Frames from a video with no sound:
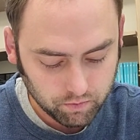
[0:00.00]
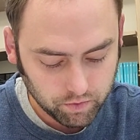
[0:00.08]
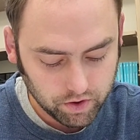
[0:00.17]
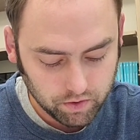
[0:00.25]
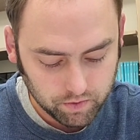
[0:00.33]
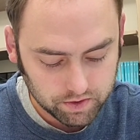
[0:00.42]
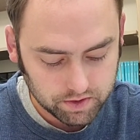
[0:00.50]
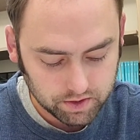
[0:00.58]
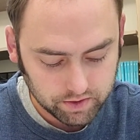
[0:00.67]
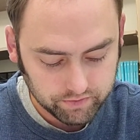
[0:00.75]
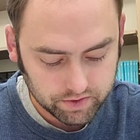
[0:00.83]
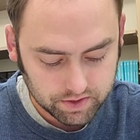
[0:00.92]
We don't want to
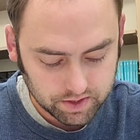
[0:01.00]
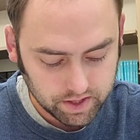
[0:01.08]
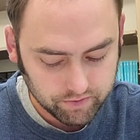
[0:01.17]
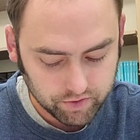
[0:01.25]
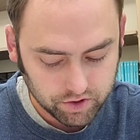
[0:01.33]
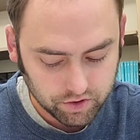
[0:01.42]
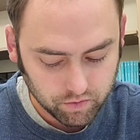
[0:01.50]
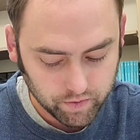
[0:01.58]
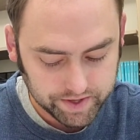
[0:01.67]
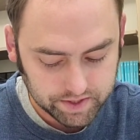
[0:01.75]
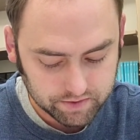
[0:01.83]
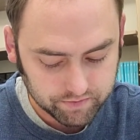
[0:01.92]
live in slavery to the
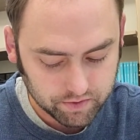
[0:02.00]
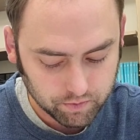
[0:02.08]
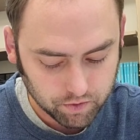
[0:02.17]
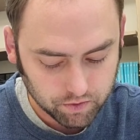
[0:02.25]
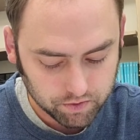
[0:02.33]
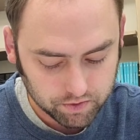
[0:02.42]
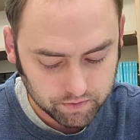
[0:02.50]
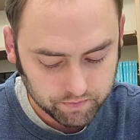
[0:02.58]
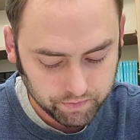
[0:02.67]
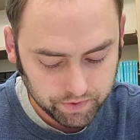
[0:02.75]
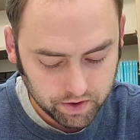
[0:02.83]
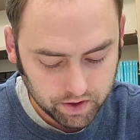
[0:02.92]
ways of the world.
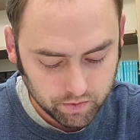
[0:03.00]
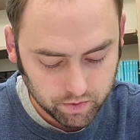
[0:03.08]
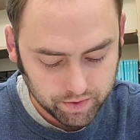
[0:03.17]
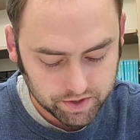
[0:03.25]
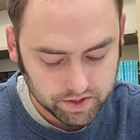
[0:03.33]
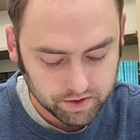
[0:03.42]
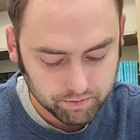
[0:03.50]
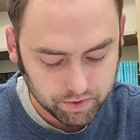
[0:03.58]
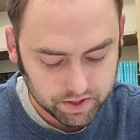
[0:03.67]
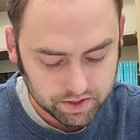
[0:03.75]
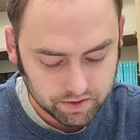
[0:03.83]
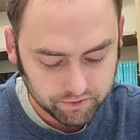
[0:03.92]
We want to
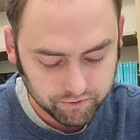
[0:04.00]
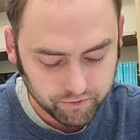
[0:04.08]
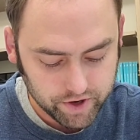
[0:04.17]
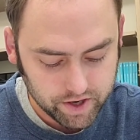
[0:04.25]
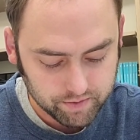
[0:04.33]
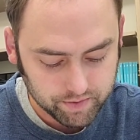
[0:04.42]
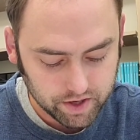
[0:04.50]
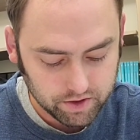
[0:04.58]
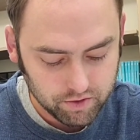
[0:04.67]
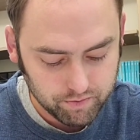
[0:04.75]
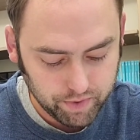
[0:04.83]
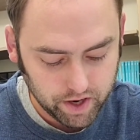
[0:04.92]
embrace the freedom that
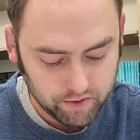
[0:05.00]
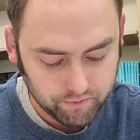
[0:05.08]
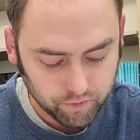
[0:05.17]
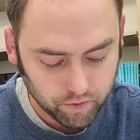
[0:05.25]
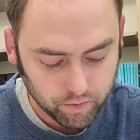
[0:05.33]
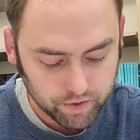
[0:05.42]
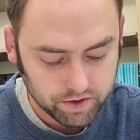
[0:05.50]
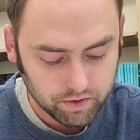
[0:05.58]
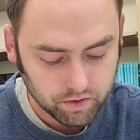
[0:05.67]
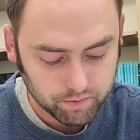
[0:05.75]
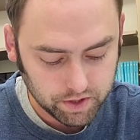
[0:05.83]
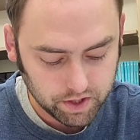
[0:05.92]
you paid for with
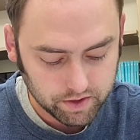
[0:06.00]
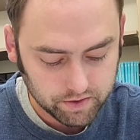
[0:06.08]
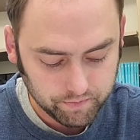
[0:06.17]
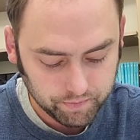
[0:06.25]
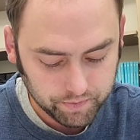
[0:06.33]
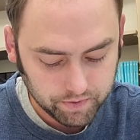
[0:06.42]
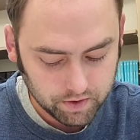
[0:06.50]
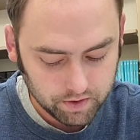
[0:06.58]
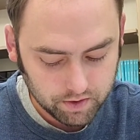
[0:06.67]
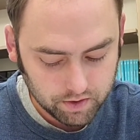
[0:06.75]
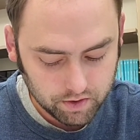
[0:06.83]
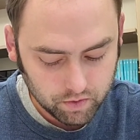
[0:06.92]
your blood.
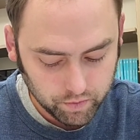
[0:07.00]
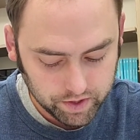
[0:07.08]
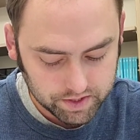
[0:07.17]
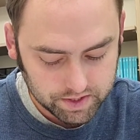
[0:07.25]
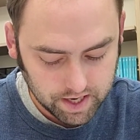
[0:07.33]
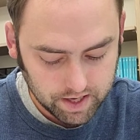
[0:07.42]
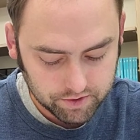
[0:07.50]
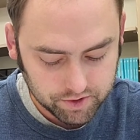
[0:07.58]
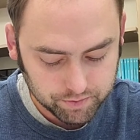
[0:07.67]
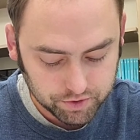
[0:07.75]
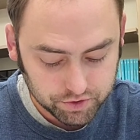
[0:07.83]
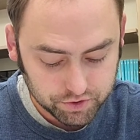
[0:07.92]
We desire
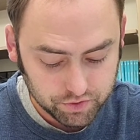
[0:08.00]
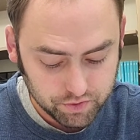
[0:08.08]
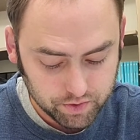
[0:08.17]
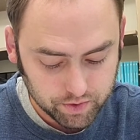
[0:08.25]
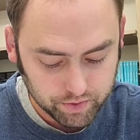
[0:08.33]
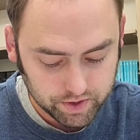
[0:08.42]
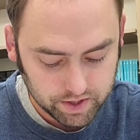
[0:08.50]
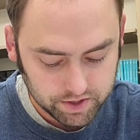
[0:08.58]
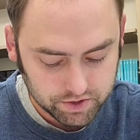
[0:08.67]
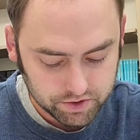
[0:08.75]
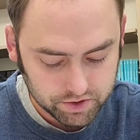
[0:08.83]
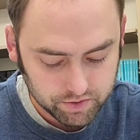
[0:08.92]
to pursue a
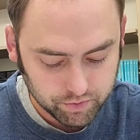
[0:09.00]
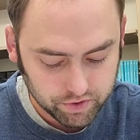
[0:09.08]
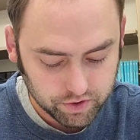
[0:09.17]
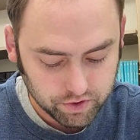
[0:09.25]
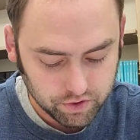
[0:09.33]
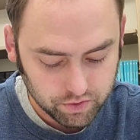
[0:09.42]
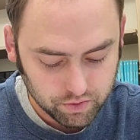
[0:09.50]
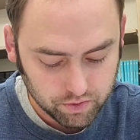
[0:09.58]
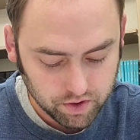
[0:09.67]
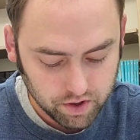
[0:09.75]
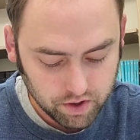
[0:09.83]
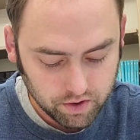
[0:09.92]
relationship with
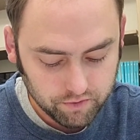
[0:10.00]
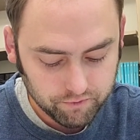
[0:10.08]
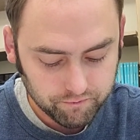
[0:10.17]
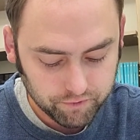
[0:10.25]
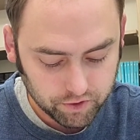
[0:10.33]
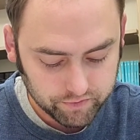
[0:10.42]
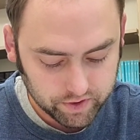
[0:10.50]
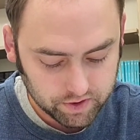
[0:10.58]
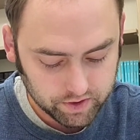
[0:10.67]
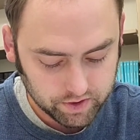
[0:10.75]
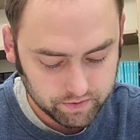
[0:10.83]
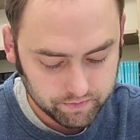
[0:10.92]
you
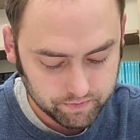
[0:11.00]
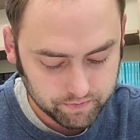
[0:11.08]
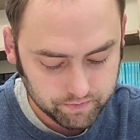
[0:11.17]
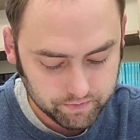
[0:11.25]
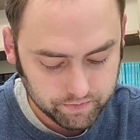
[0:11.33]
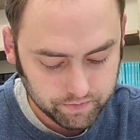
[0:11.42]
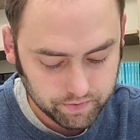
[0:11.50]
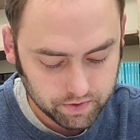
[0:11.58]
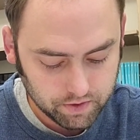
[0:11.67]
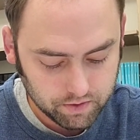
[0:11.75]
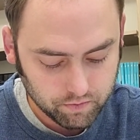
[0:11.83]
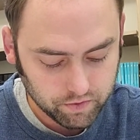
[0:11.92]
fervently,
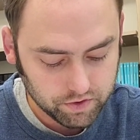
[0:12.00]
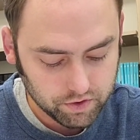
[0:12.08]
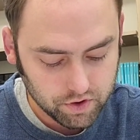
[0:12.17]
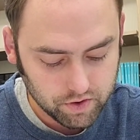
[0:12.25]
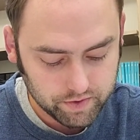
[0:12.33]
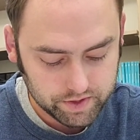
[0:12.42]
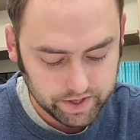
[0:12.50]
with no